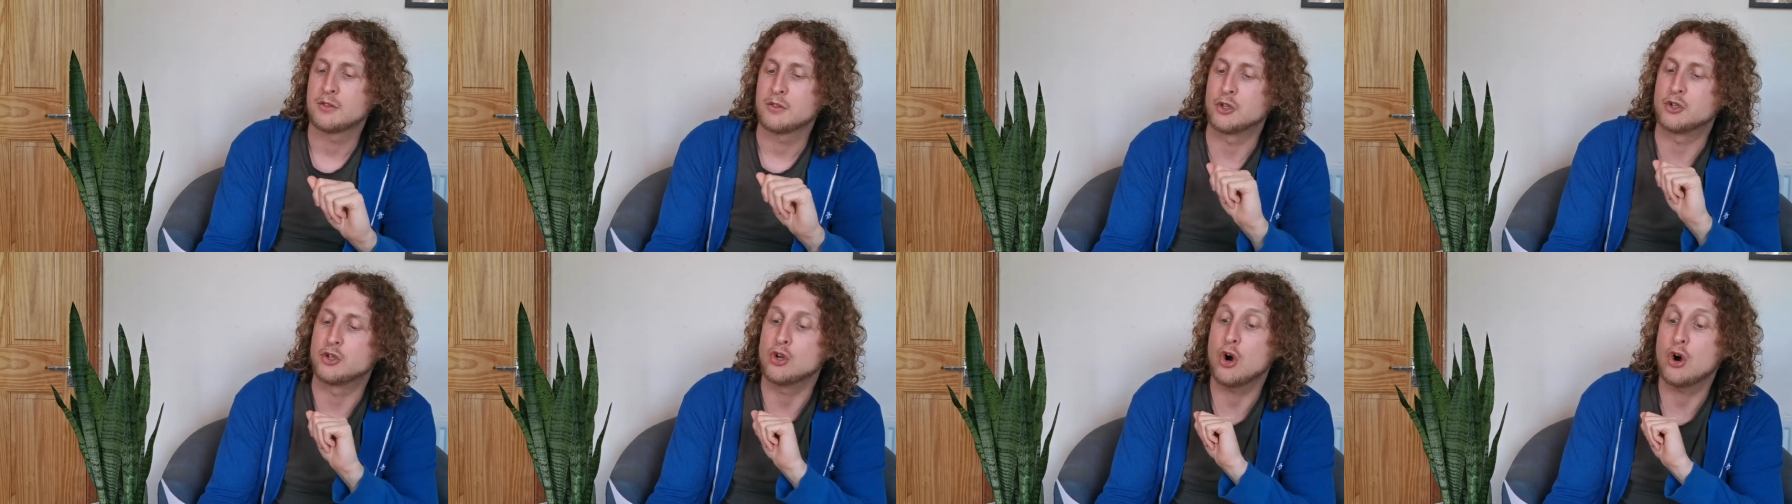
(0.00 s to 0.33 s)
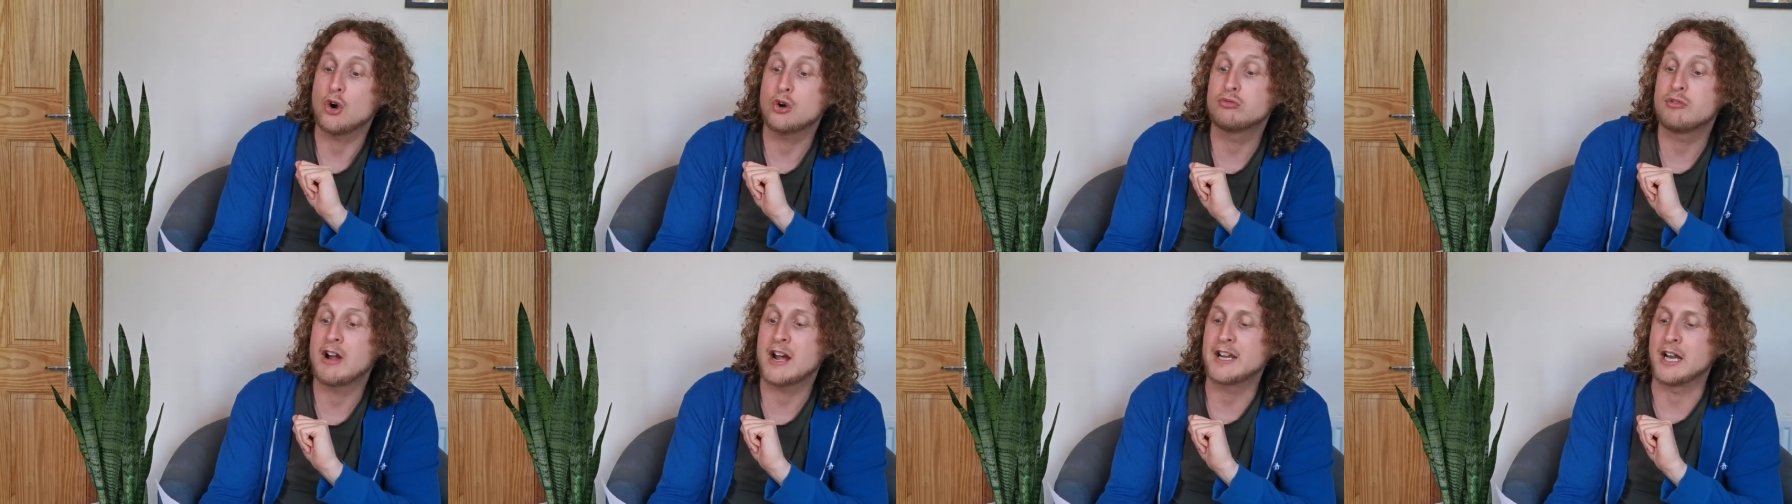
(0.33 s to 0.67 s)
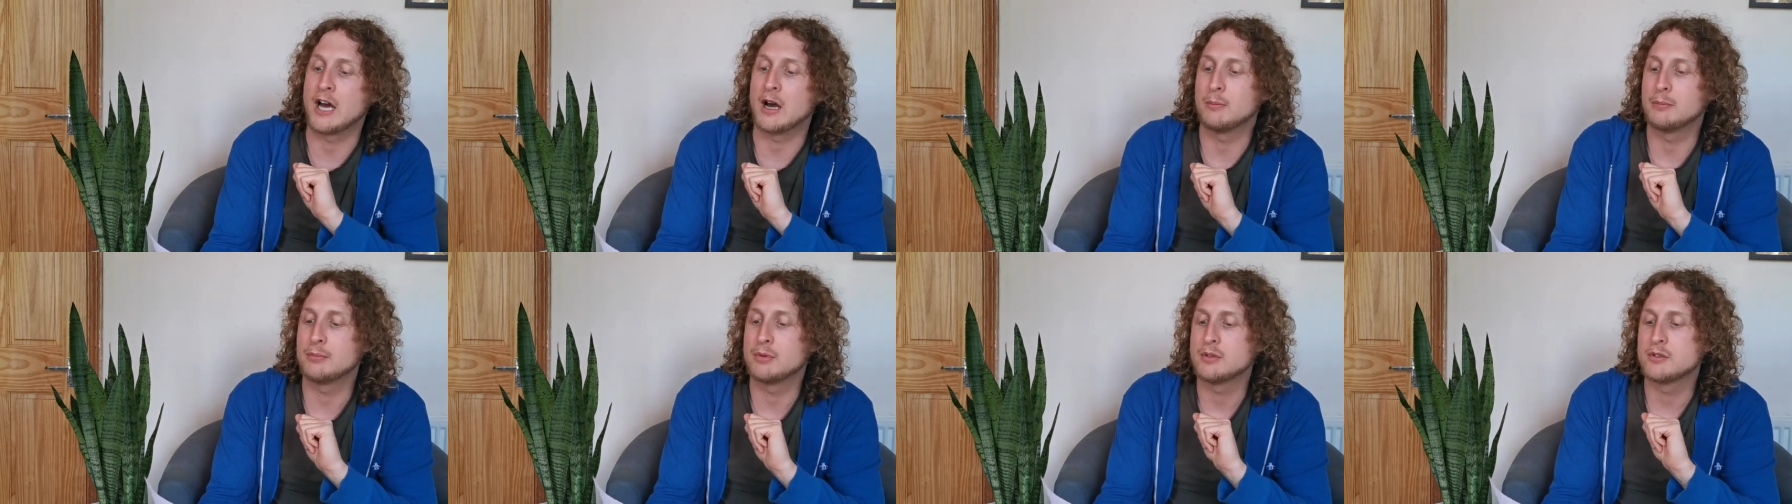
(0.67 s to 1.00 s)
the dog ran
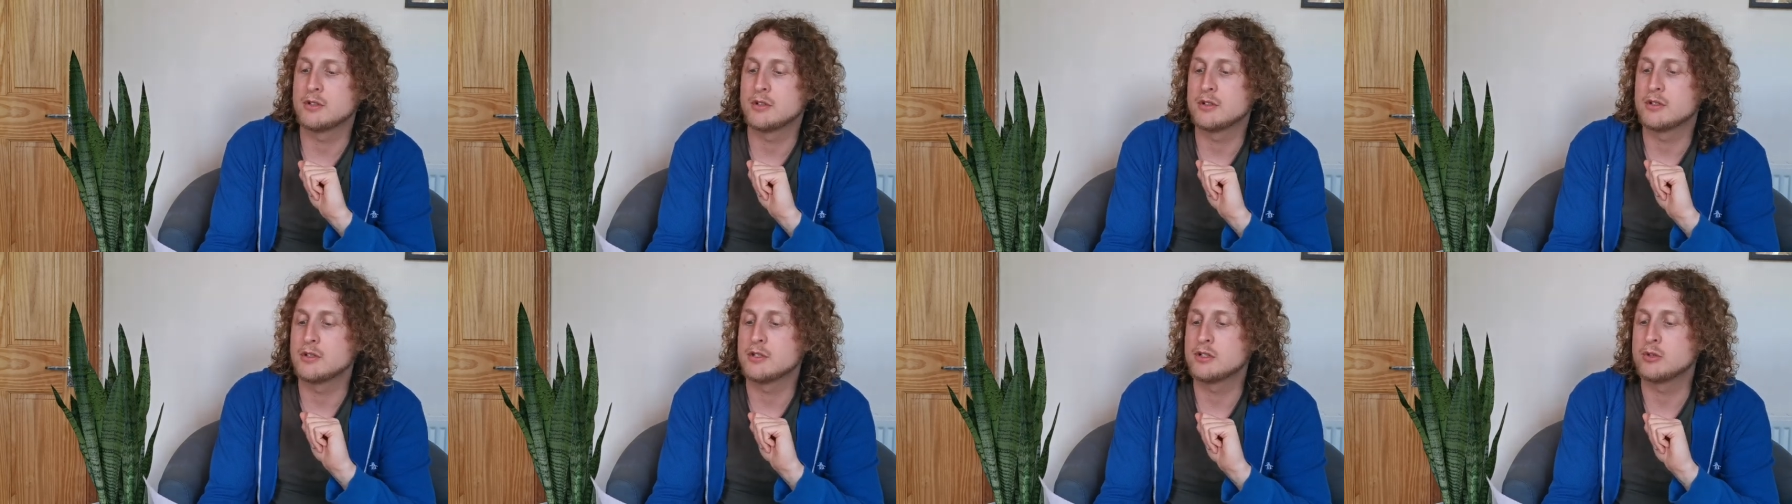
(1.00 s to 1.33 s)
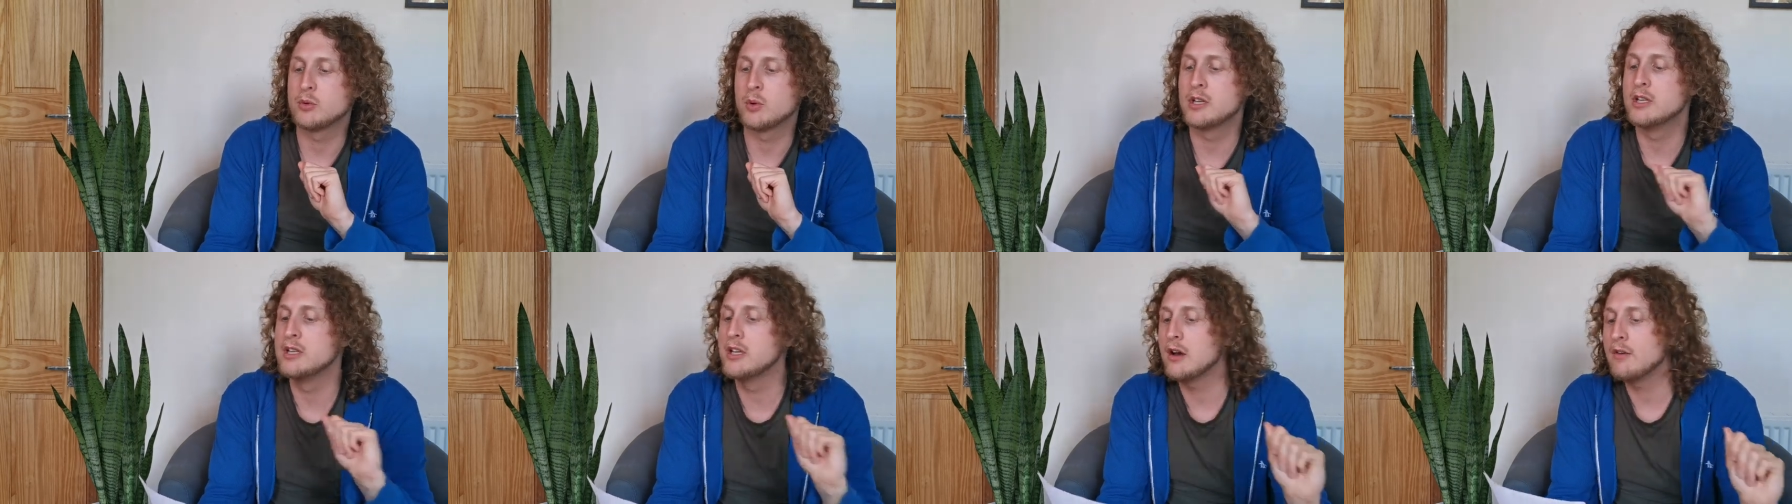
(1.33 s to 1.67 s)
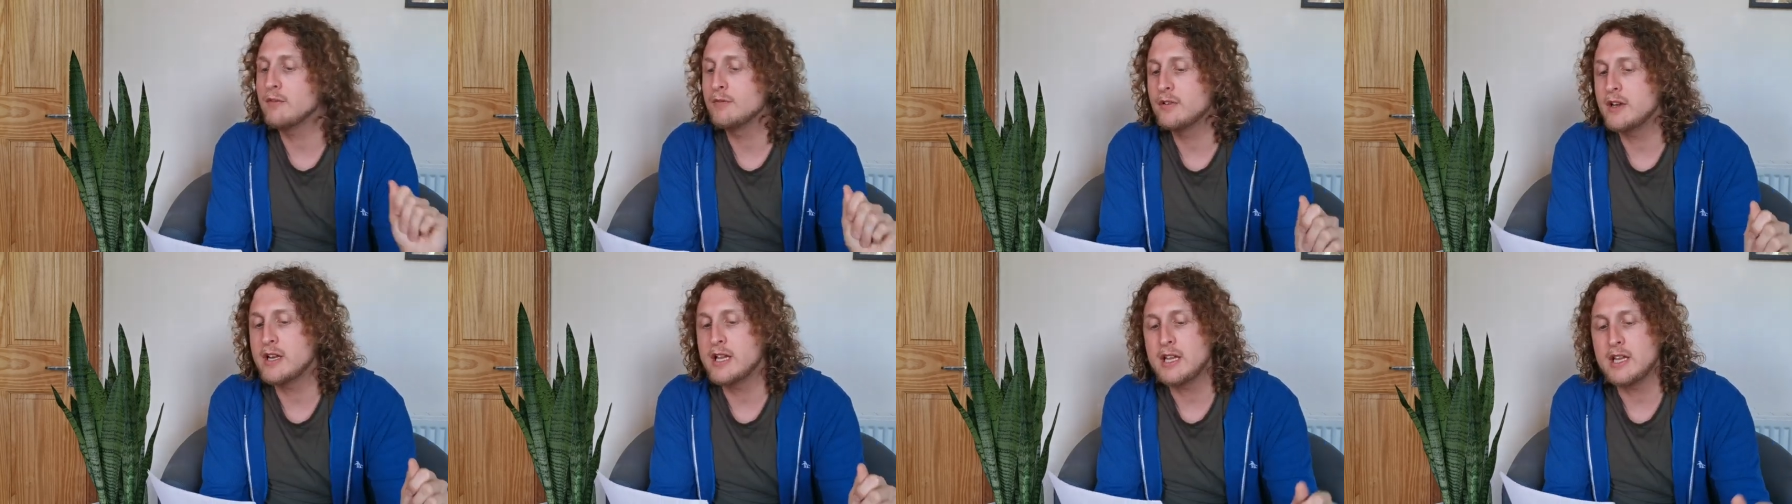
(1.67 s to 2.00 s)
up to a
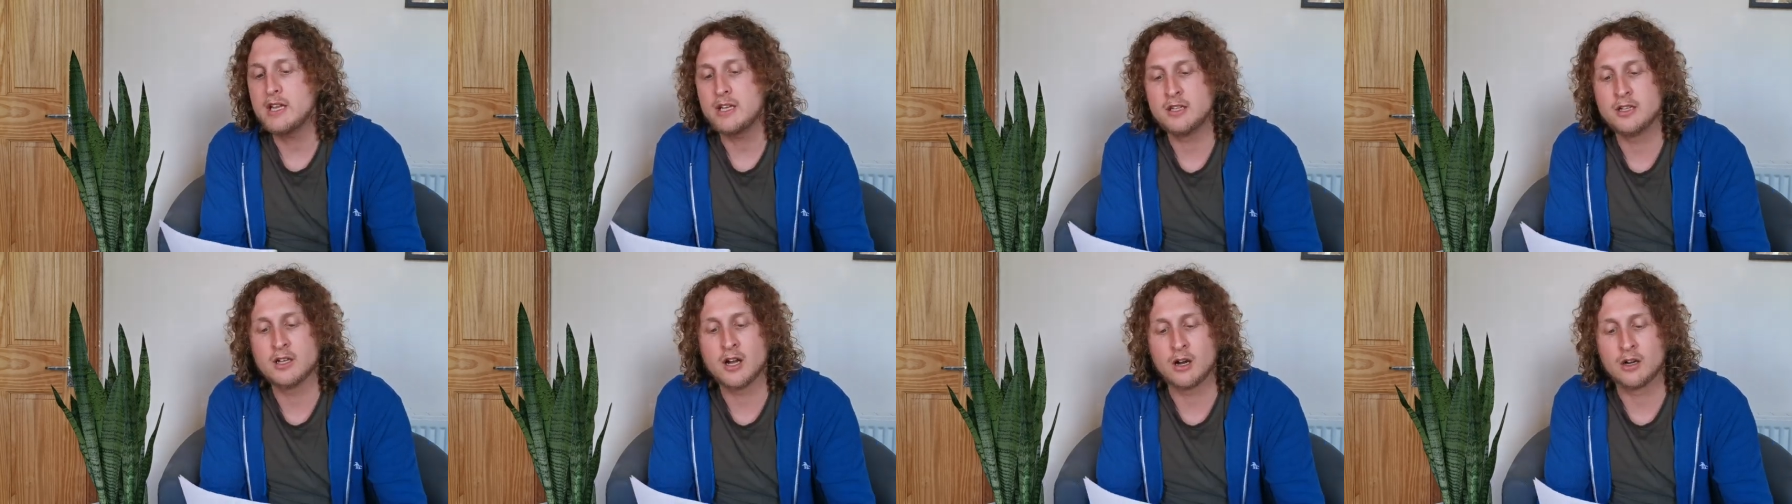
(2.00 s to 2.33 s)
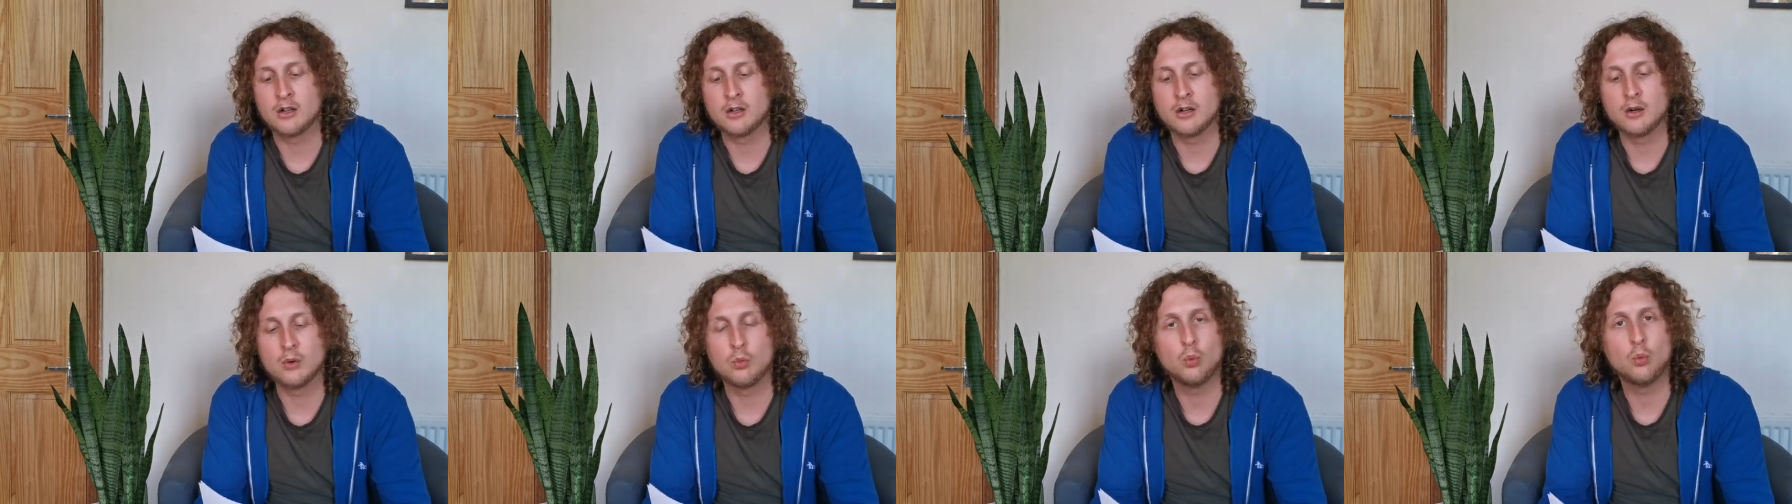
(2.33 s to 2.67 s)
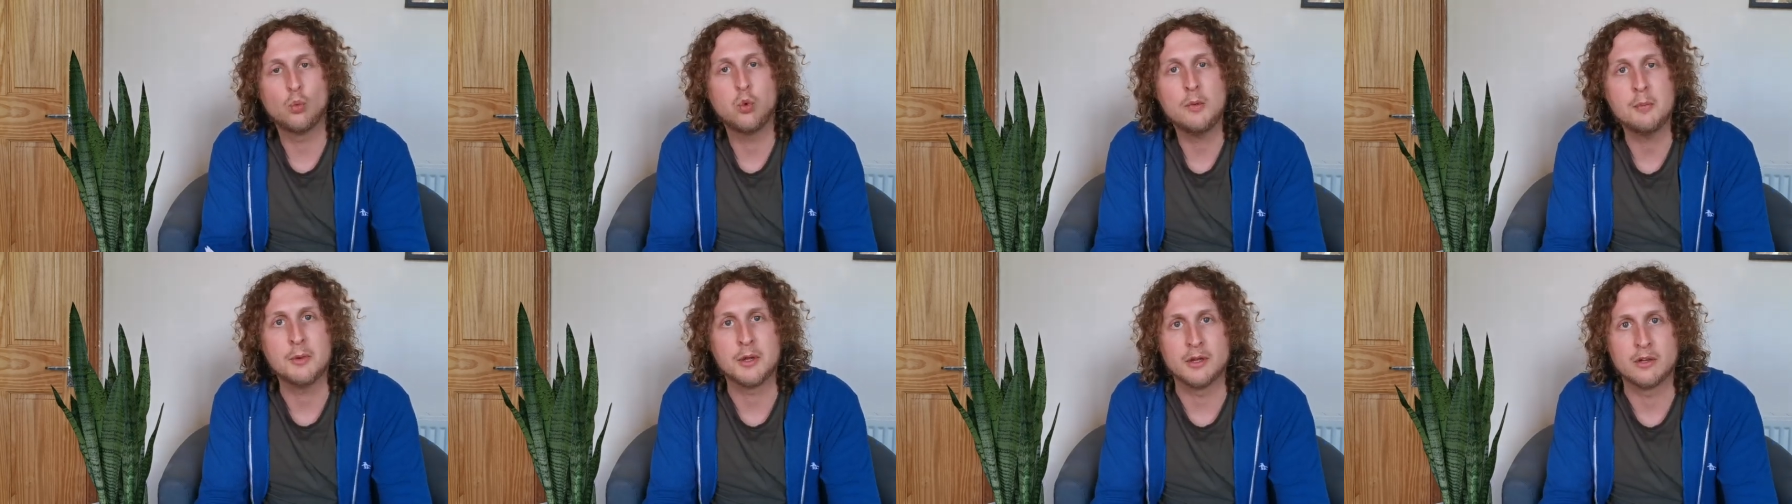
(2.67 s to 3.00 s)
lovely young
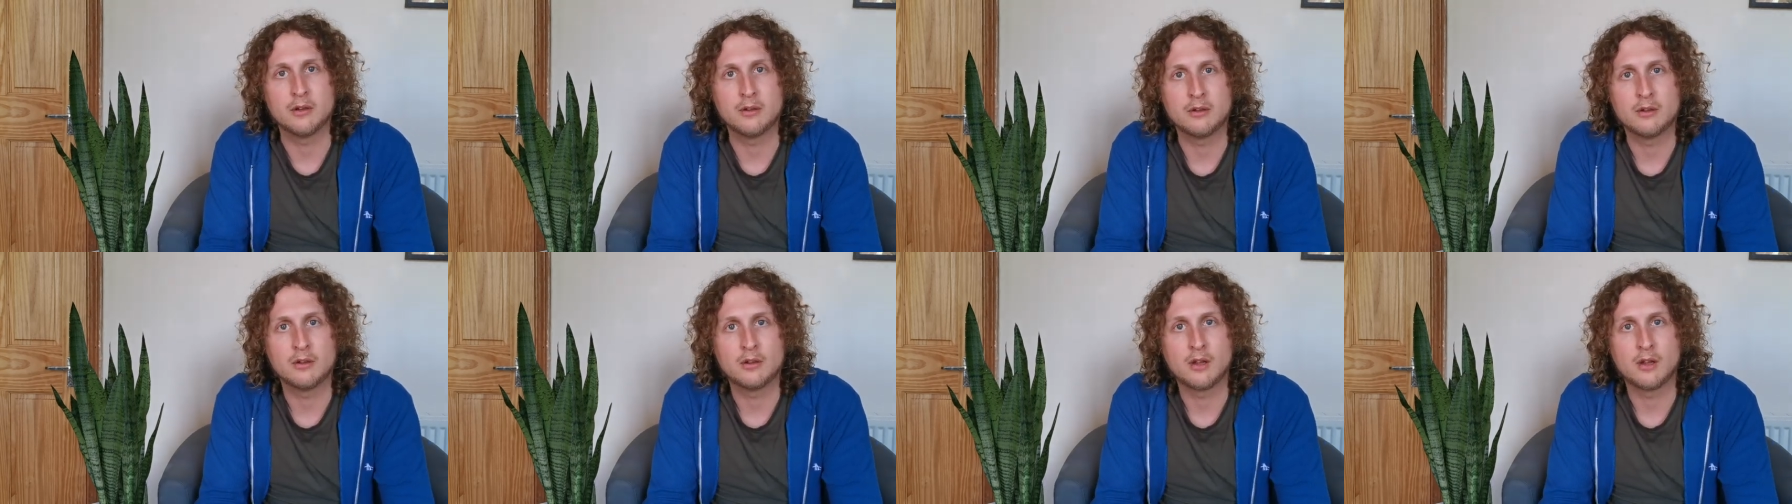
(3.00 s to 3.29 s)
woman.